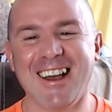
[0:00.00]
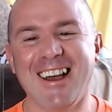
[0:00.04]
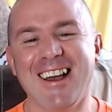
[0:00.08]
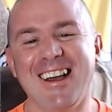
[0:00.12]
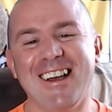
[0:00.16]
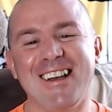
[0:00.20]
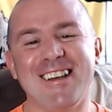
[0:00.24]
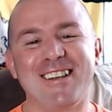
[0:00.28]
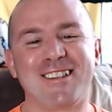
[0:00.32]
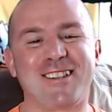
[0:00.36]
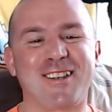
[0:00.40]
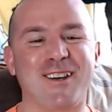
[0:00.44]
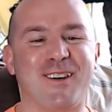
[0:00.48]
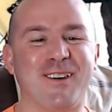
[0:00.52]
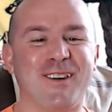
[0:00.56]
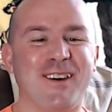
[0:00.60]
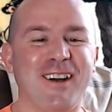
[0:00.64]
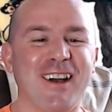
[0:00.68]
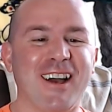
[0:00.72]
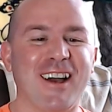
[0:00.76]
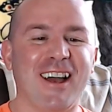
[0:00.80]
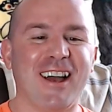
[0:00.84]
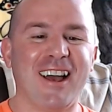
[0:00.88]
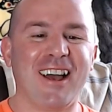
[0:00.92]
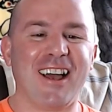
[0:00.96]

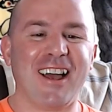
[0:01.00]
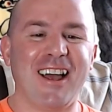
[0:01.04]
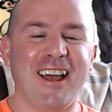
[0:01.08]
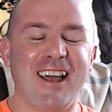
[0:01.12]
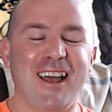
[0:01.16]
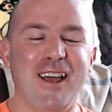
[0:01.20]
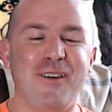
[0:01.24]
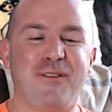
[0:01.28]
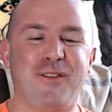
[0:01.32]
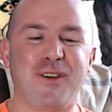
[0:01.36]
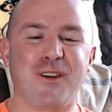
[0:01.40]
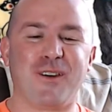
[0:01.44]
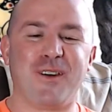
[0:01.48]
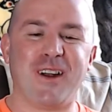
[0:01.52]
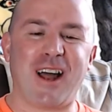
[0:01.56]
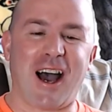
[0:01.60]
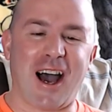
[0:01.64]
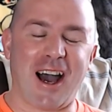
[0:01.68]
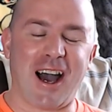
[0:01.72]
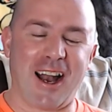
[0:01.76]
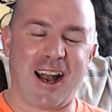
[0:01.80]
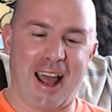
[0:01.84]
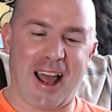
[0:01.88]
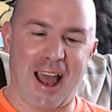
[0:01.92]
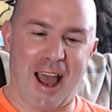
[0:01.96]
So if you're
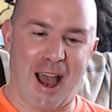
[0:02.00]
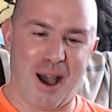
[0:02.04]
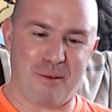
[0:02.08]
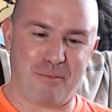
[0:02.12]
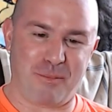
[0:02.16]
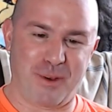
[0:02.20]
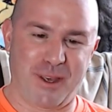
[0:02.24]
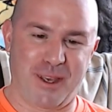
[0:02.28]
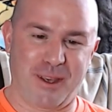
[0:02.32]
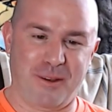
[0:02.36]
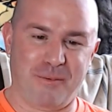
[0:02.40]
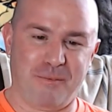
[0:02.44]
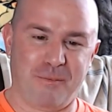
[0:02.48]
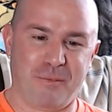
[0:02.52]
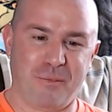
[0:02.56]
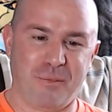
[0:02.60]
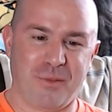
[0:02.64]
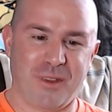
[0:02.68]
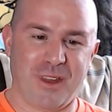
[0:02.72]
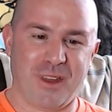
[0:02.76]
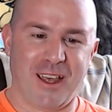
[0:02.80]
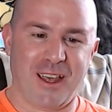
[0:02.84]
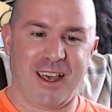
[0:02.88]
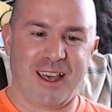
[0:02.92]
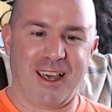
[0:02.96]
not happy,
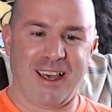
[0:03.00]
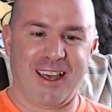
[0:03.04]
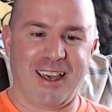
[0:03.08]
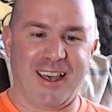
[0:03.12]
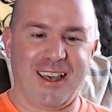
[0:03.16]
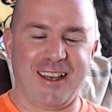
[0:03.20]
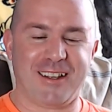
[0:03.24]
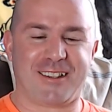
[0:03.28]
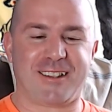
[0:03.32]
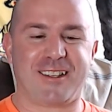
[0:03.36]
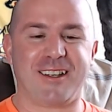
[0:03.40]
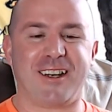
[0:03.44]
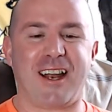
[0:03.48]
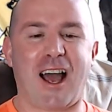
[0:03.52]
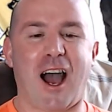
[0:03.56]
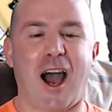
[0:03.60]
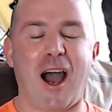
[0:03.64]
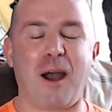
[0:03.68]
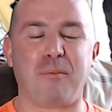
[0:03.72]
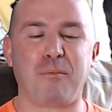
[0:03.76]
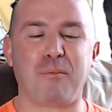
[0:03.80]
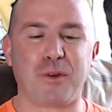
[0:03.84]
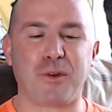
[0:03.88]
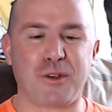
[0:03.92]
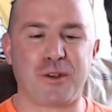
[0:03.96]
it's an
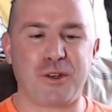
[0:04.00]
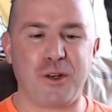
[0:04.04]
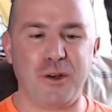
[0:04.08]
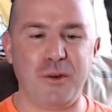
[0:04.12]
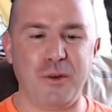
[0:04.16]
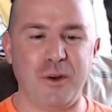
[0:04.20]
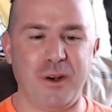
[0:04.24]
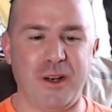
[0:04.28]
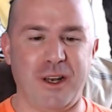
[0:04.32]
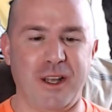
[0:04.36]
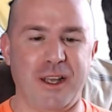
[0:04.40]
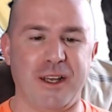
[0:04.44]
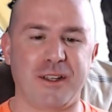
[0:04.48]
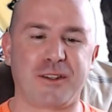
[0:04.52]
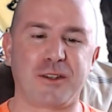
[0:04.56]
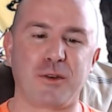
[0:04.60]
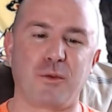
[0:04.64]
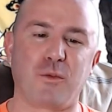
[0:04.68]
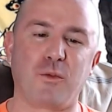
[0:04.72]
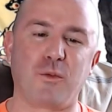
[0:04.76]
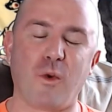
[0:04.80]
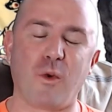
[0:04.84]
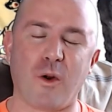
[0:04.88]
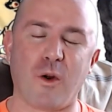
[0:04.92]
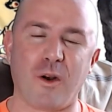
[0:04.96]
opportunity. It's a
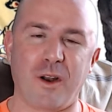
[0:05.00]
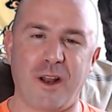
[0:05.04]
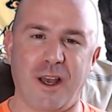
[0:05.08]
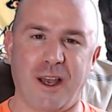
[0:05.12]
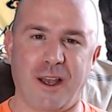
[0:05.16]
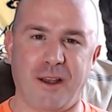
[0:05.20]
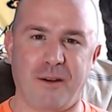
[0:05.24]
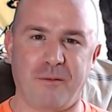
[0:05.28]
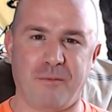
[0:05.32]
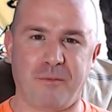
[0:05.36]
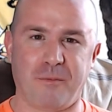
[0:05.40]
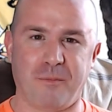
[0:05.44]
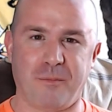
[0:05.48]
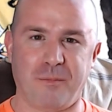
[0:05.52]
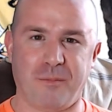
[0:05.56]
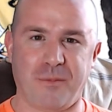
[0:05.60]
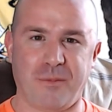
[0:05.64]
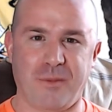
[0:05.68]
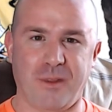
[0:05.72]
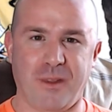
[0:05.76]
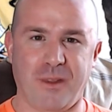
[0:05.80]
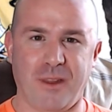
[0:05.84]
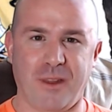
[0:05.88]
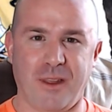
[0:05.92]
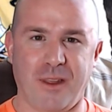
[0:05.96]
warning.
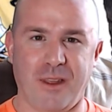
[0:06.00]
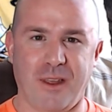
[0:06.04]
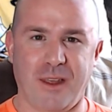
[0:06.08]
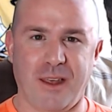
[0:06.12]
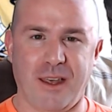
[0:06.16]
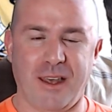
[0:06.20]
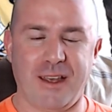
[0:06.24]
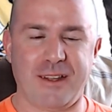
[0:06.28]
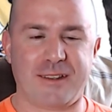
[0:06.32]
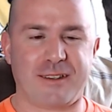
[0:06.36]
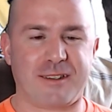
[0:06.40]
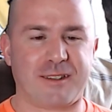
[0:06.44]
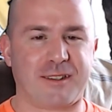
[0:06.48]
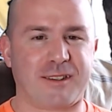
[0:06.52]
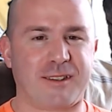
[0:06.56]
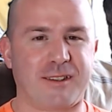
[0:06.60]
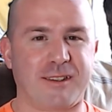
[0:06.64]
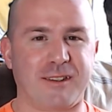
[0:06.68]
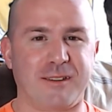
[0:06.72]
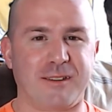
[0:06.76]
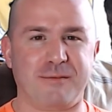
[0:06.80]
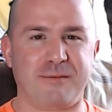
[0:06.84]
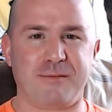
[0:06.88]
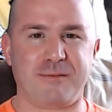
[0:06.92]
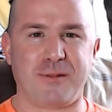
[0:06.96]

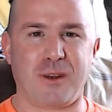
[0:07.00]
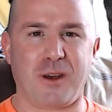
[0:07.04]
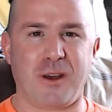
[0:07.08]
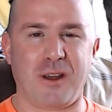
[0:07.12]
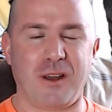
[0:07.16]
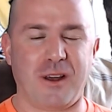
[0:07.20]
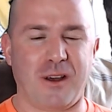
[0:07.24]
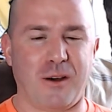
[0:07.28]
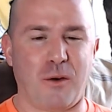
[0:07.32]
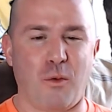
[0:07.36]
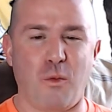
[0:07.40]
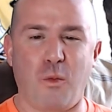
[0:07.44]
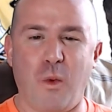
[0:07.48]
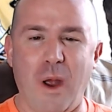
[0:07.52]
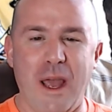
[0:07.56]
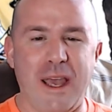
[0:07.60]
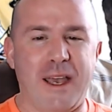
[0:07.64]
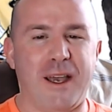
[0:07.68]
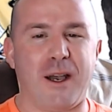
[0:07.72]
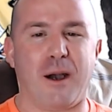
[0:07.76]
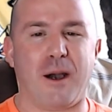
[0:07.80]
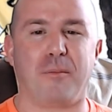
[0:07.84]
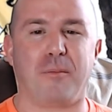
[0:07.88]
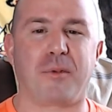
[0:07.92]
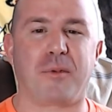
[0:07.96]
It's a
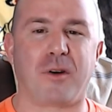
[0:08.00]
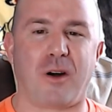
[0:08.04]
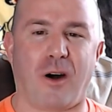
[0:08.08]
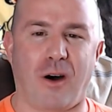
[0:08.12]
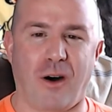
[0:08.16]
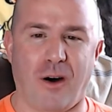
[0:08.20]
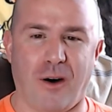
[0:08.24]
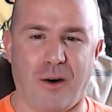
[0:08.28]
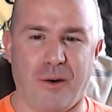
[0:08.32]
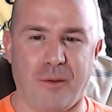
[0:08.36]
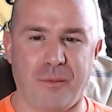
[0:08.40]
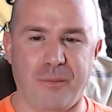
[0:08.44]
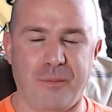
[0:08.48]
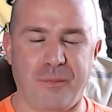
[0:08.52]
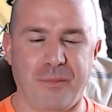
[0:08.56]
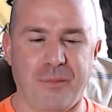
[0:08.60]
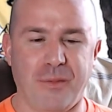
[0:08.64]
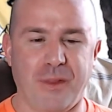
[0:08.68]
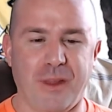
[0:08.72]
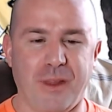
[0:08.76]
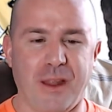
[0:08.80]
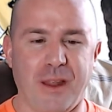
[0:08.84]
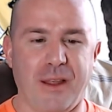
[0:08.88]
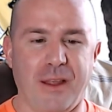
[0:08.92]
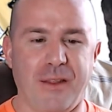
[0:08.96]
wake-up call
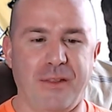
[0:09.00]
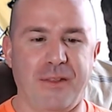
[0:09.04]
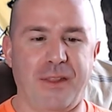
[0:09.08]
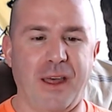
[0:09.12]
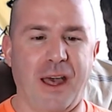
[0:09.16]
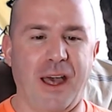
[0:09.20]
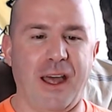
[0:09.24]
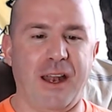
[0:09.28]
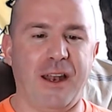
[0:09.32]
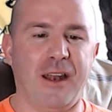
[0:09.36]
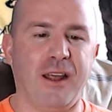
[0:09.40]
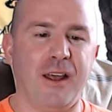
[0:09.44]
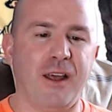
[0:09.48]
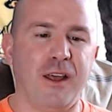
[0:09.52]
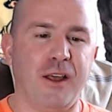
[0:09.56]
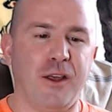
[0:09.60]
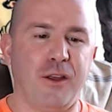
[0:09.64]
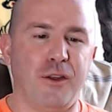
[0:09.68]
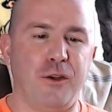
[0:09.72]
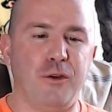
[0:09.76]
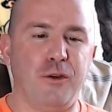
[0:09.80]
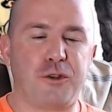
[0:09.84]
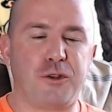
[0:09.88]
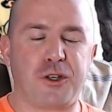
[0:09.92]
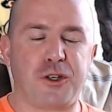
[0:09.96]
that
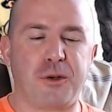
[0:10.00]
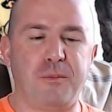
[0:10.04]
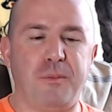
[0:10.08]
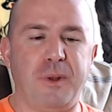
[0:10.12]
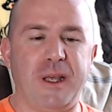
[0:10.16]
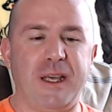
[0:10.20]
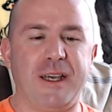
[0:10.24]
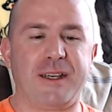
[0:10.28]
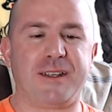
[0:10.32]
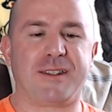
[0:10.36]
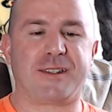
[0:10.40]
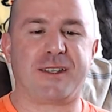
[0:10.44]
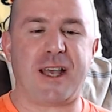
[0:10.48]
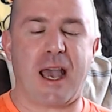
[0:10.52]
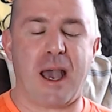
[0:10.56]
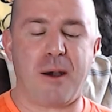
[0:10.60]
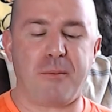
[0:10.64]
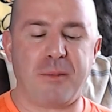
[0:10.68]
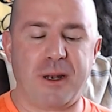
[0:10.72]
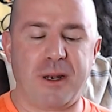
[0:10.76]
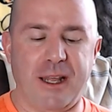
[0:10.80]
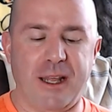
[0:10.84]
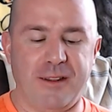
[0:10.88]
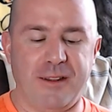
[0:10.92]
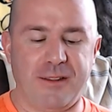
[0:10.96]
you should be
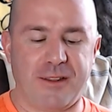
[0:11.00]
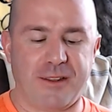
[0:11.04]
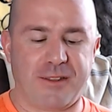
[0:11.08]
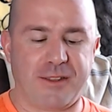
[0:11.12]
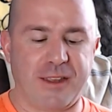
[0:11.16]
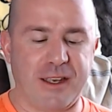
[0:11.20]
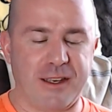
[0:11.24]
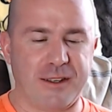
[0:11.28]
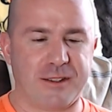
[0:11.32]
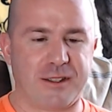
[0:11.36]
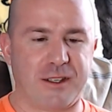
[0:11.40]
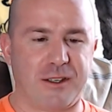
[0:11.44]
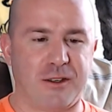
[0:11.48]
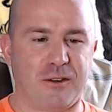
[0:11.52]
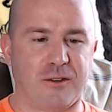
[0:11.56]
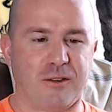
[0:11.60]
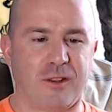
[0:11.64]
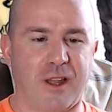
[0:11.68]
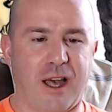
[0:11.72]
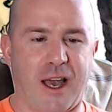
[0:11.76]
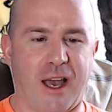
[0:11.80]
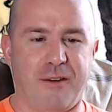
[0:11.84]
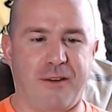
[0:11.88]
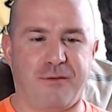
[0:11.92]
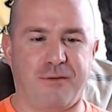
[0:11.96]
examining the things in your
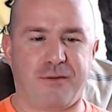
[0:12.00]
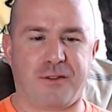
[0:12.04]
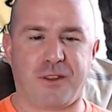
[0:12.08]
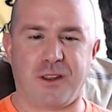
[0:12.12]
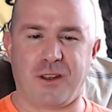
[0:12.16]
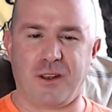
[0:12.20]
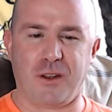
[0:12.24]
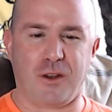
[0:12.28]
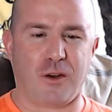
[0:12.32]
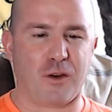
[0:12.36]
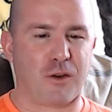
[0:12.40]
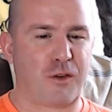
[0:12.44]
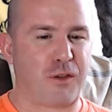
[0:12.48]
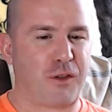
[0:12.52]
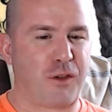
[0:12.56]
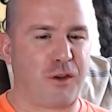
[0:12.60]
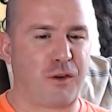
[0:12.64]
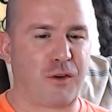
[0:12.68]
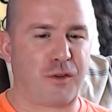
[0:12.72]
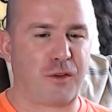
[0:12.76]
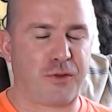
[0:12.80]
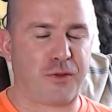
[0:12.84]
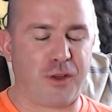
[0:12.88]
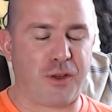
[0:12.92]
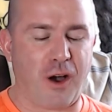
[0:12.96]
life,
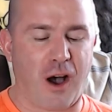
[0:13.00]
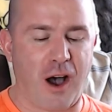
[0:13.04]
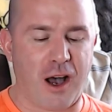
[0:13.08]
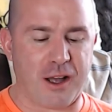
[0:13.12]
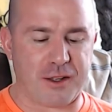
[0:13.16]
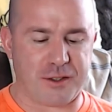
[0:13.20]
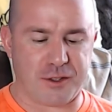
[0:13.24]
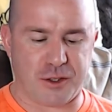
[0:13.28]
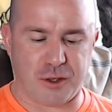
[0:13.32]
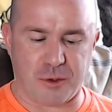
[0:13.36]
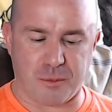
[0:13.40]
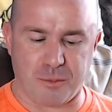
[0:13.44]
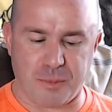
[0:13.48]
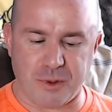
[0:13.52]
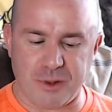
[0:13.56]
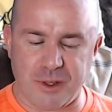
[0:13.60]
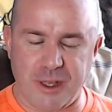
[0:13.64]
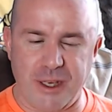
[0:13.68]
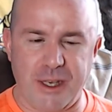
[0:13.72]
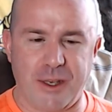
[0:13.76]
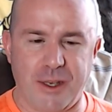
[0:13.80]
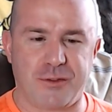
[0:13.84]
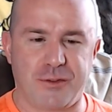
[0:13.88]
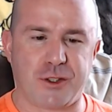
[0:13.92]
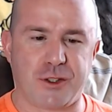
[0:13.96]
your thoughts, your
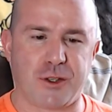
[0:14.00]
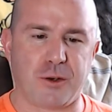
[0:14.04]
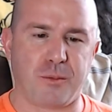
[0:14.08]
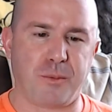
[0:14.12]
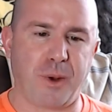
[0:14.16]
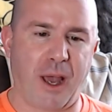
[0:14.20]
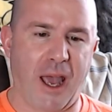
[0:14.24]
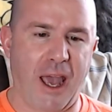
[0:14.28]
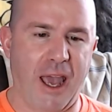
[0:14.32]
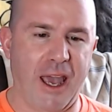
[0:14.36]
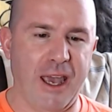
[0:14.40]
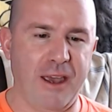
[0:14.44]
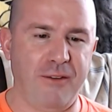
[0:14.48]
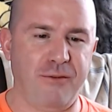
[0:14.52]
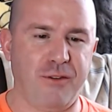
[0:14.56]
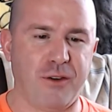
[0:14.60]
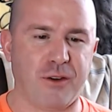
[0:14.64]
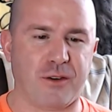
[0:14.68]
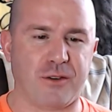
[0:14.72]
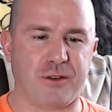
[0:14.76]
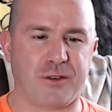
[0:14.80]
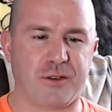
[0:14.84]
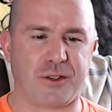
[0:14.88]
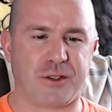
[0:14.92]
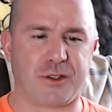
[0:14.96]
beliefs, your
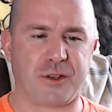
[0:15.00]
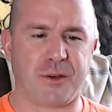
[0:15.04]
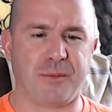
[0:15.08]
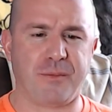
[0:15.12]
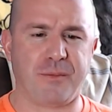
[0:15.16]
behaviors,